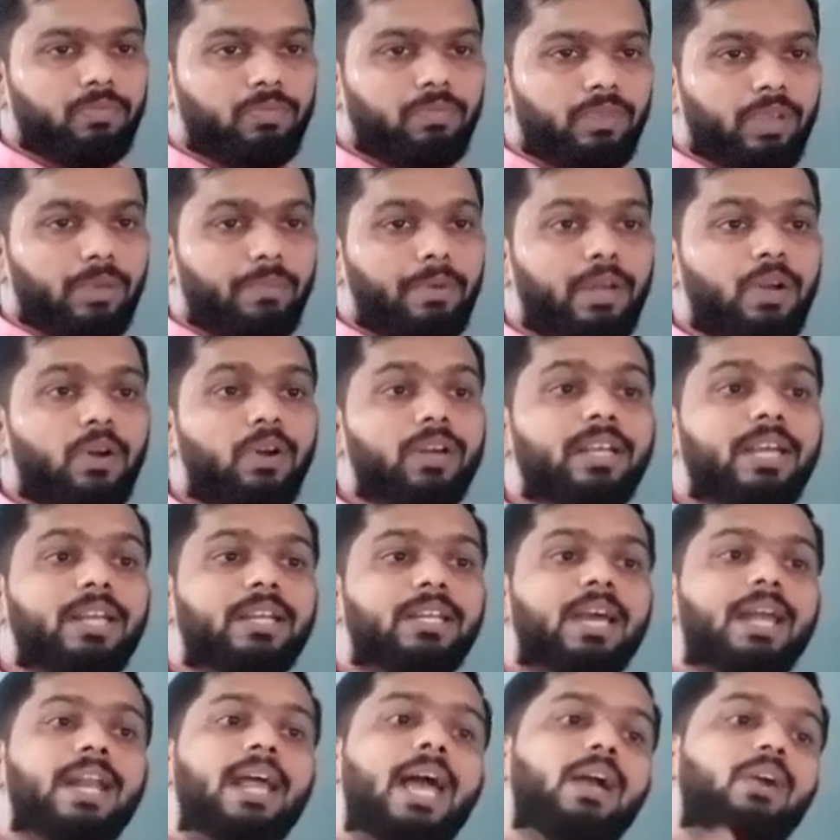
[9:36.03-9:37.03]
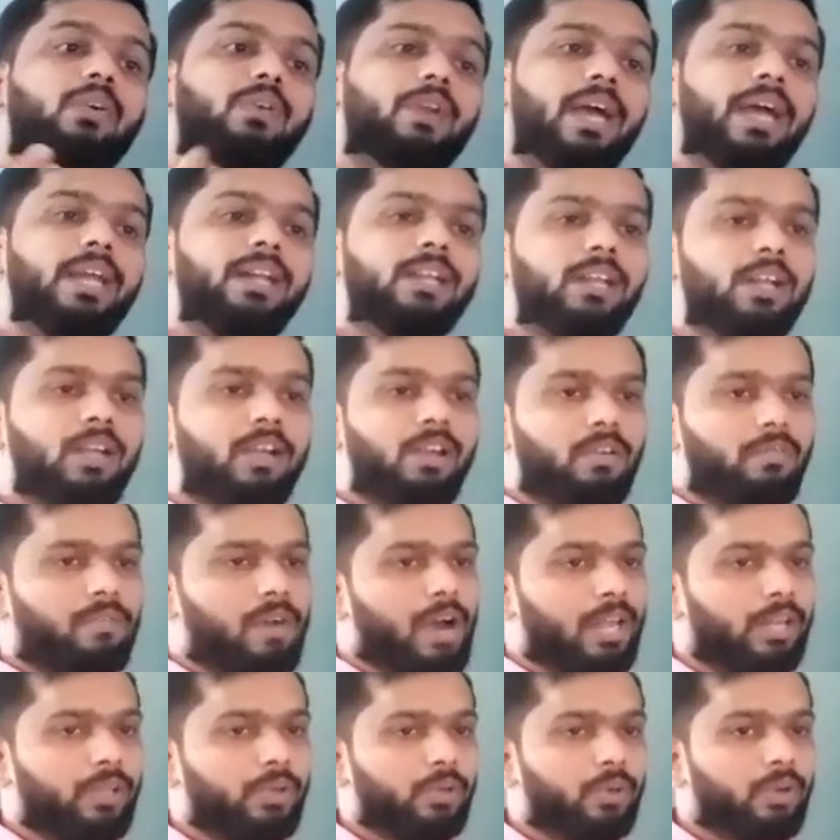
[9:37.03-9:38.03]
We may not get an accurate
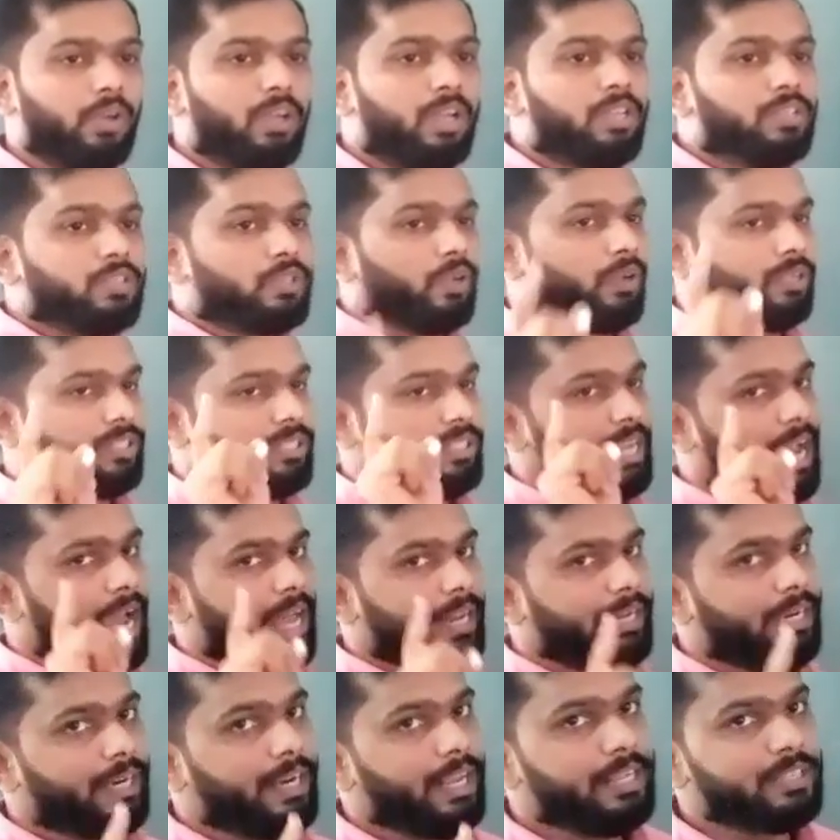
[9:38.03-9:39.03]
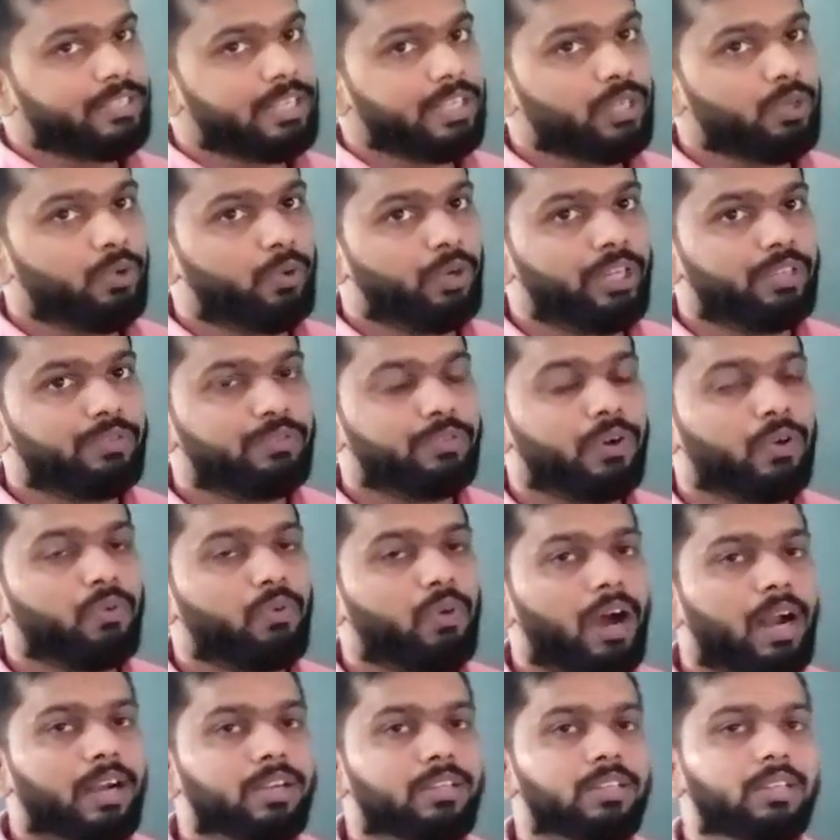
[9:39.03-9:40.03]
value. So standardizing unit for
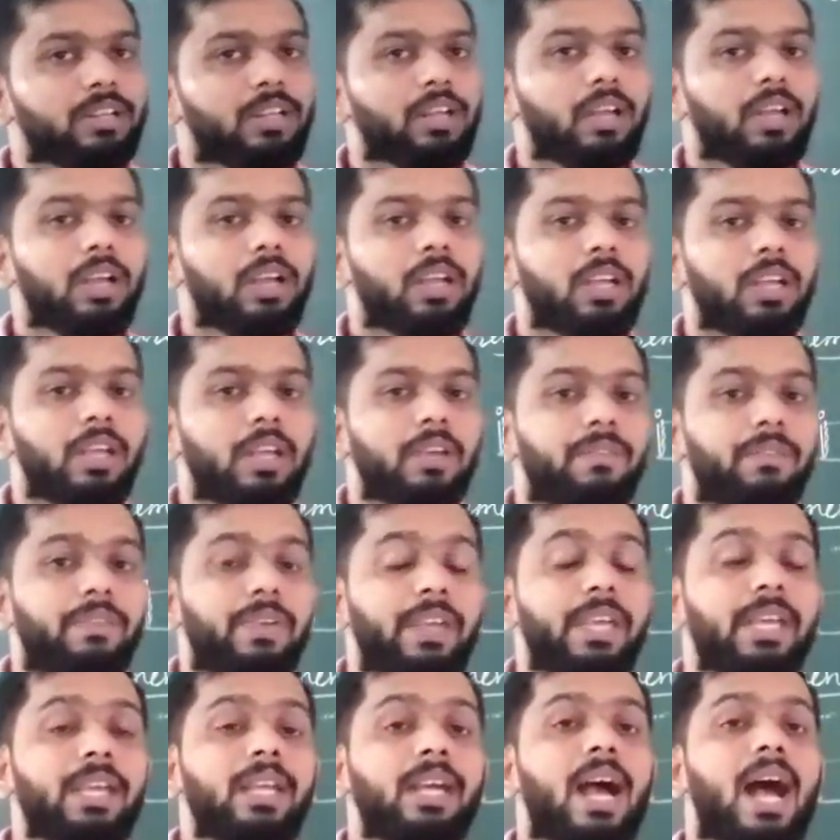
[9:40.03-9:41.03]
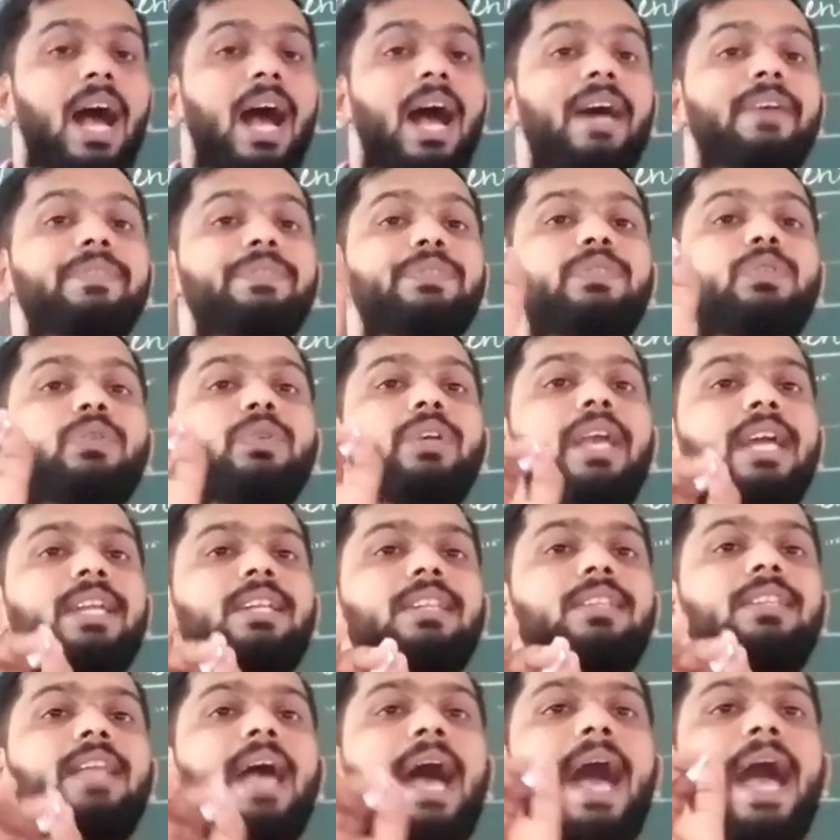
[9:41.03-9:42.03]
what? We have to
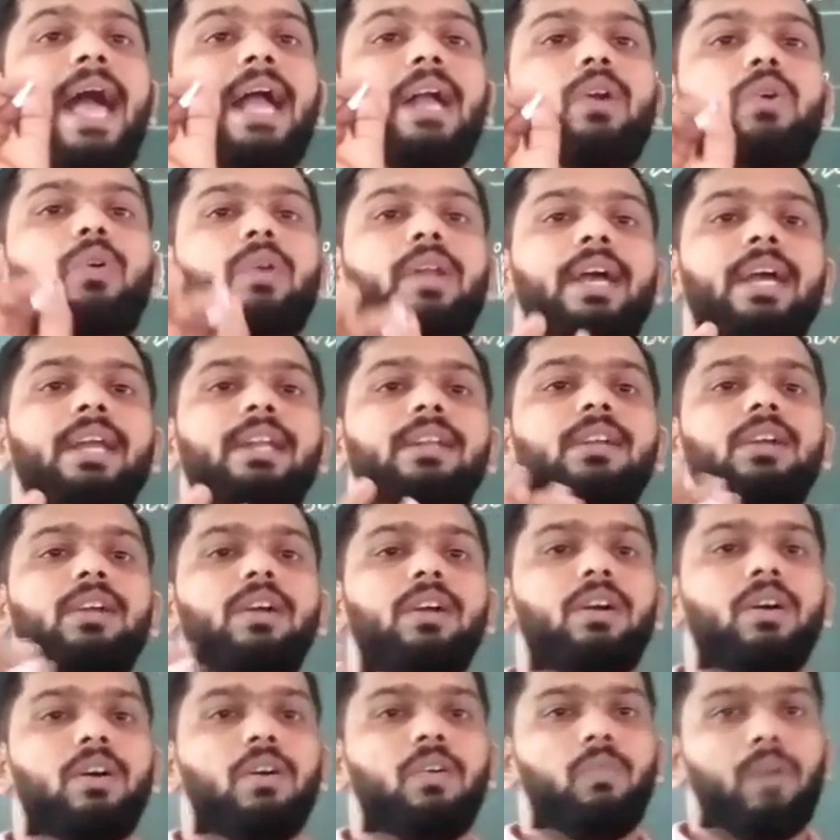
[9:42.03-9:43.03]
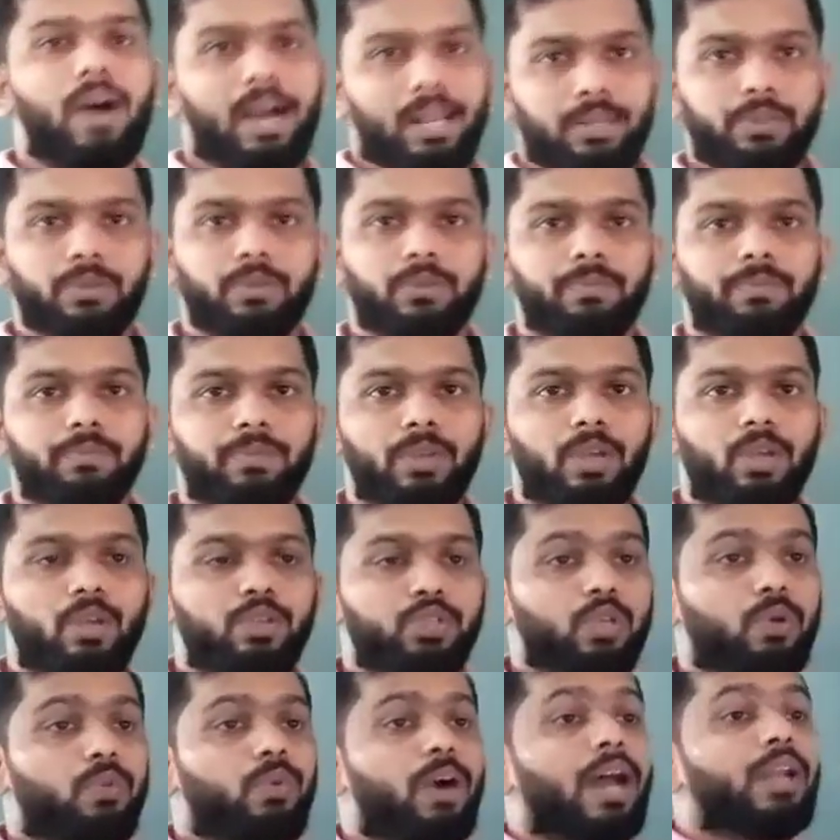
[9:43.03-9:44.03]
get the accurate value.
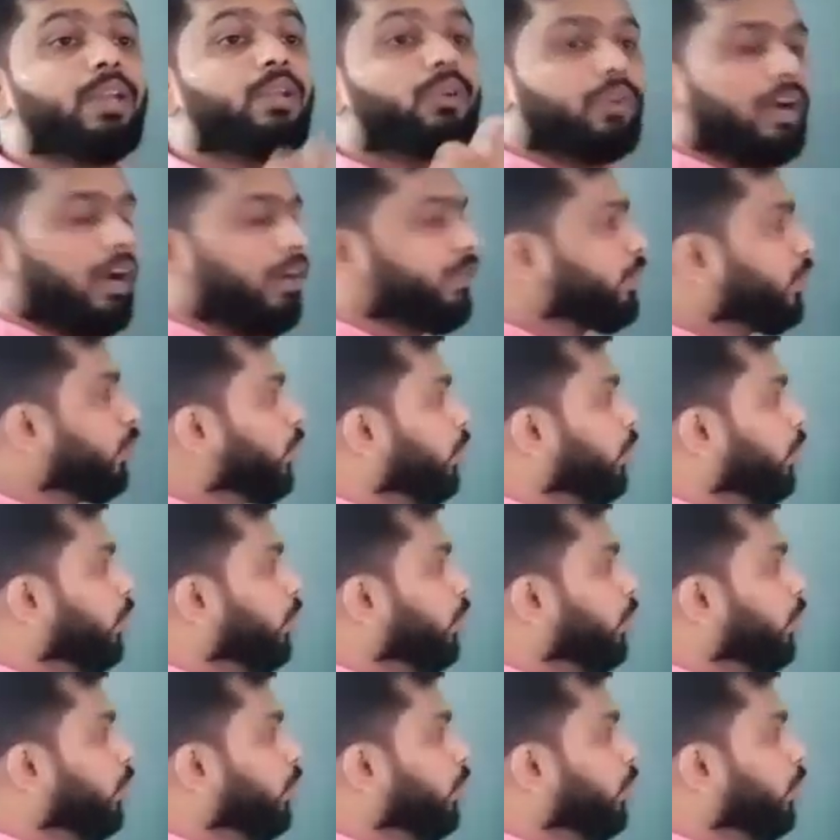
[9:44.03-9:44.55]
So what you have to